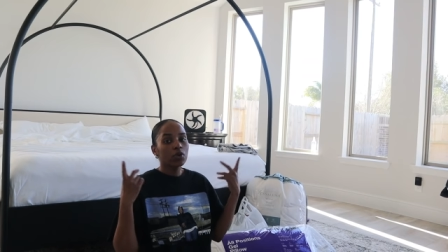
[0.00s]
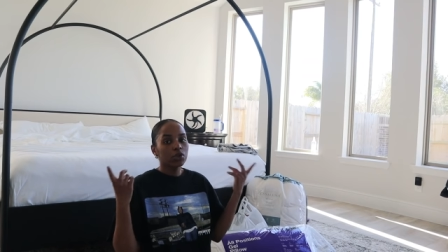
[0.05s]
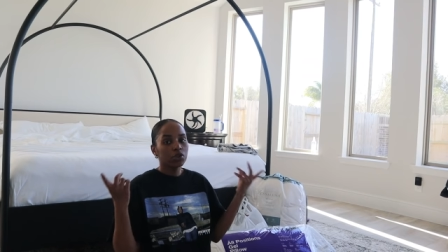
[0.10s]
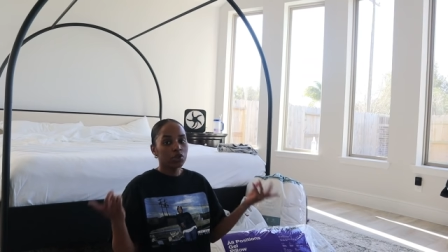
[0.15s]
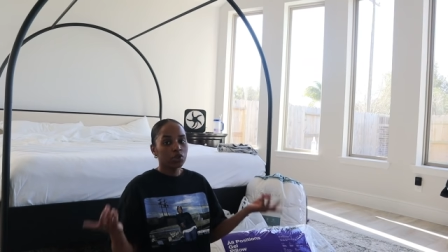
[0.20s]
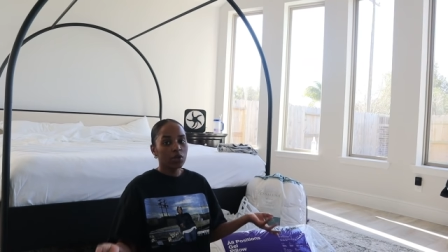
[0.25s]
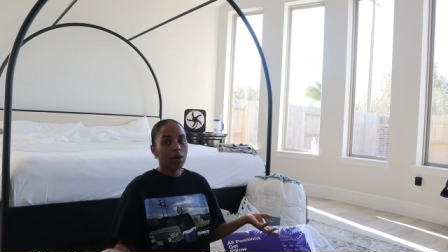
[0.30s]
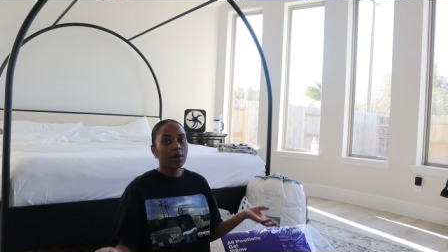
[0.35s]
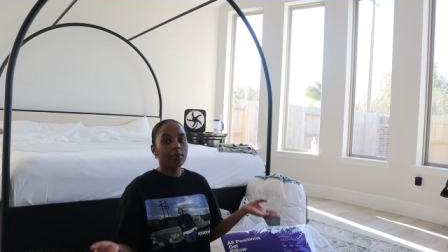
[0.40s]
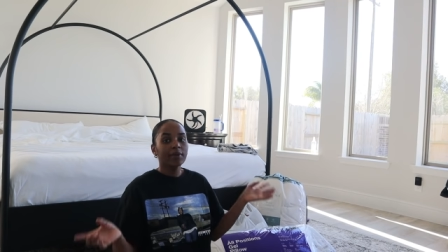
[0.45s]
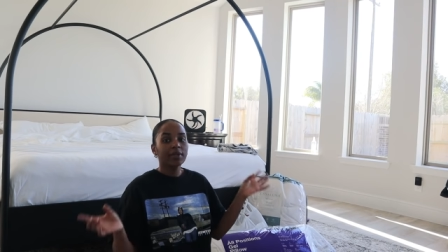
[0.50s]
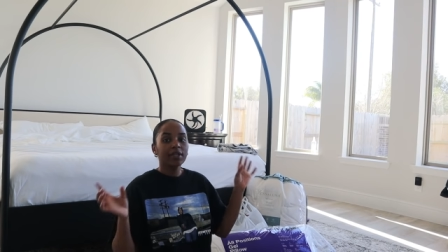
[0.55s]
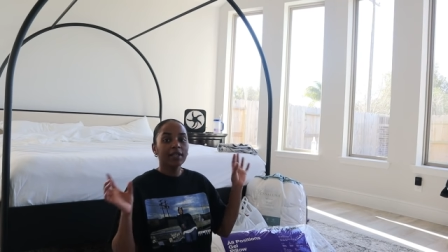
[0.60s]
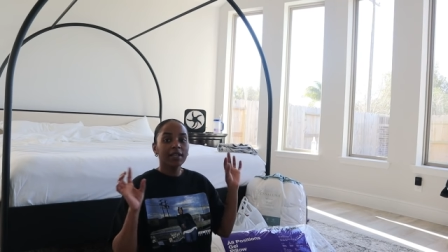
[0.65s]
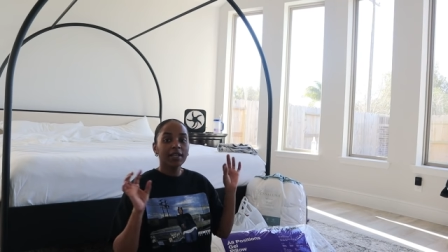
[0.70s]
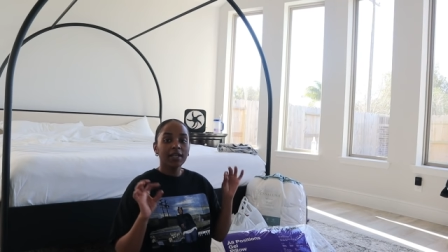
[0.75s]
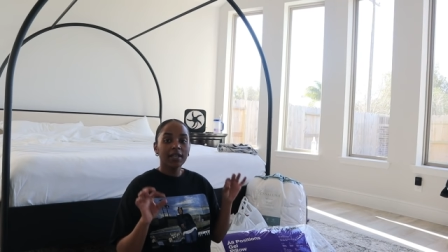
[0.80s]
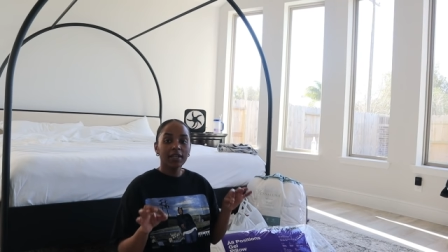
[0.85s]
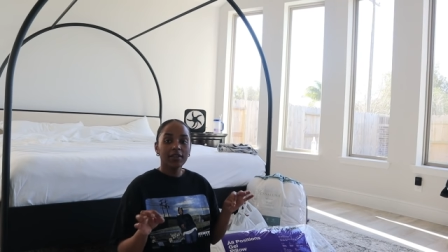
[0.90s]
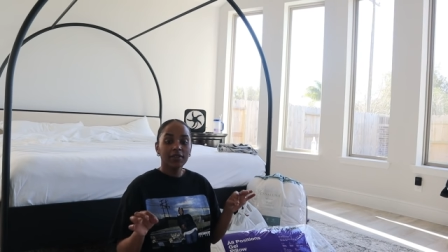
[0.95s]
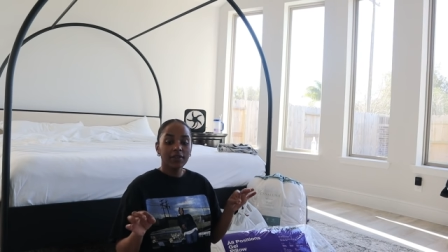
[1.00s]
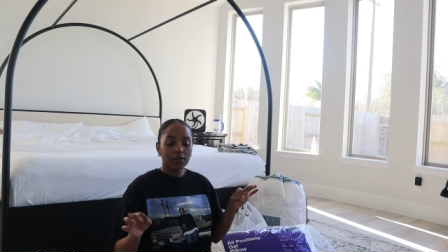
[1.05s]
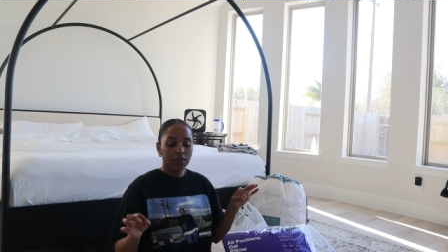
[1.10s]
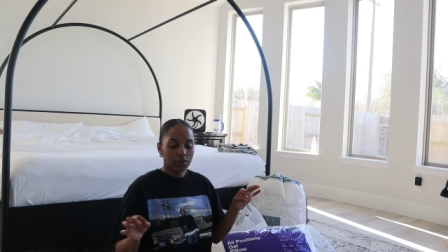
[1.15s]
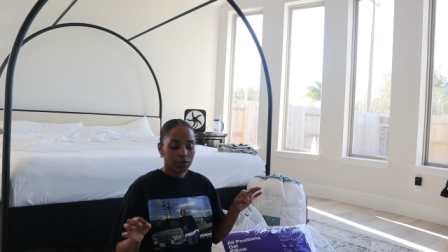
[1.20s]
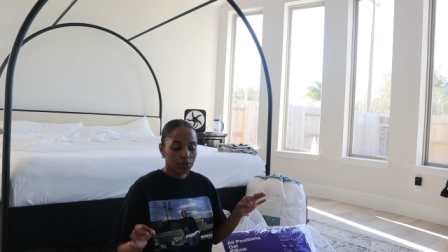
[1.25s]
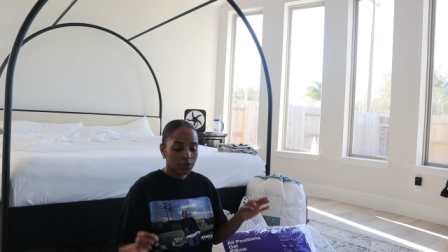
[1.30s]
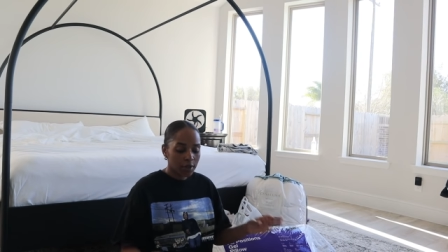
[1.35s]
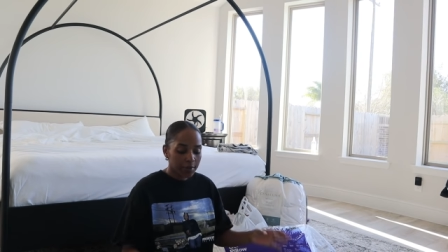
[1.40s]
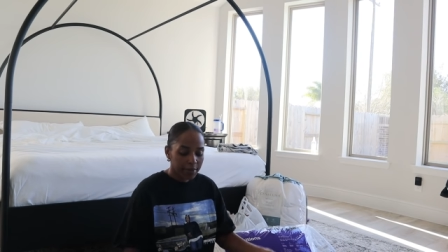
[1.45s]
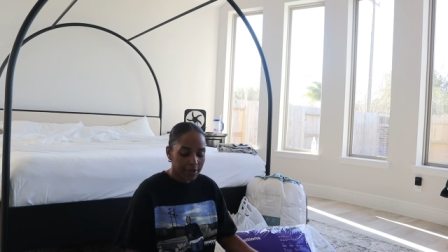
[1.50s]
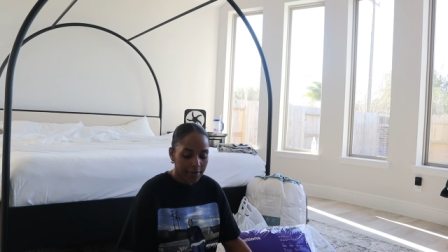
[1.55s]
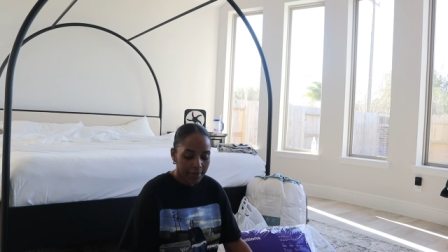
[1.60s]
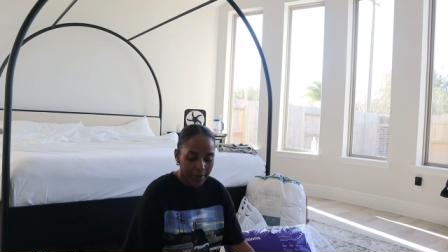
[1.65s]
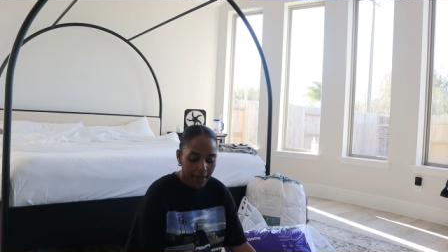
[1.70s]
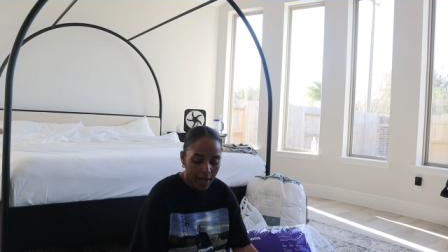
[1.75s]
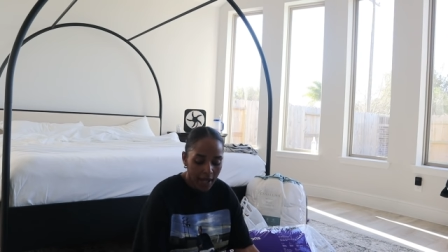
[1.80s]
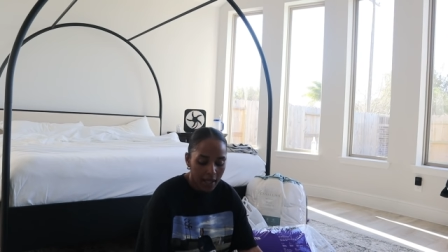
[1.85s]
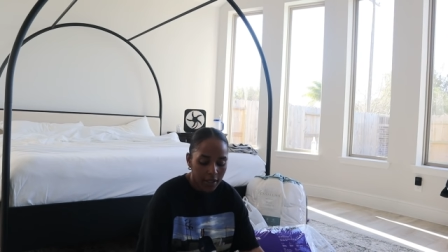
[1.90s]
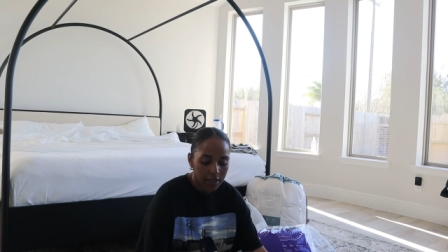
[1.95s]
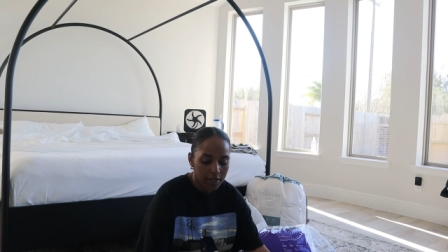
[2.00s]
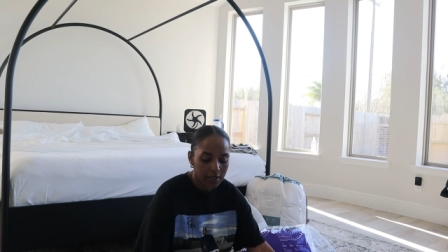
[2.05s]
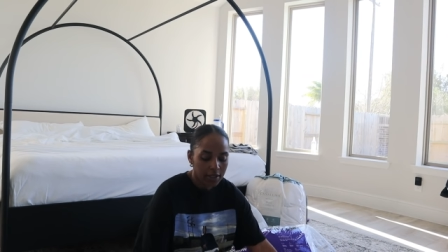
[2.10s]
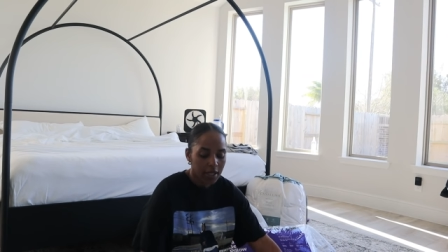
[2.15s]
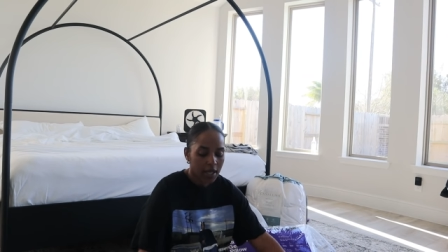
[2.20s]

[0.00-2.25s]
course, you know, I will link it in the description box.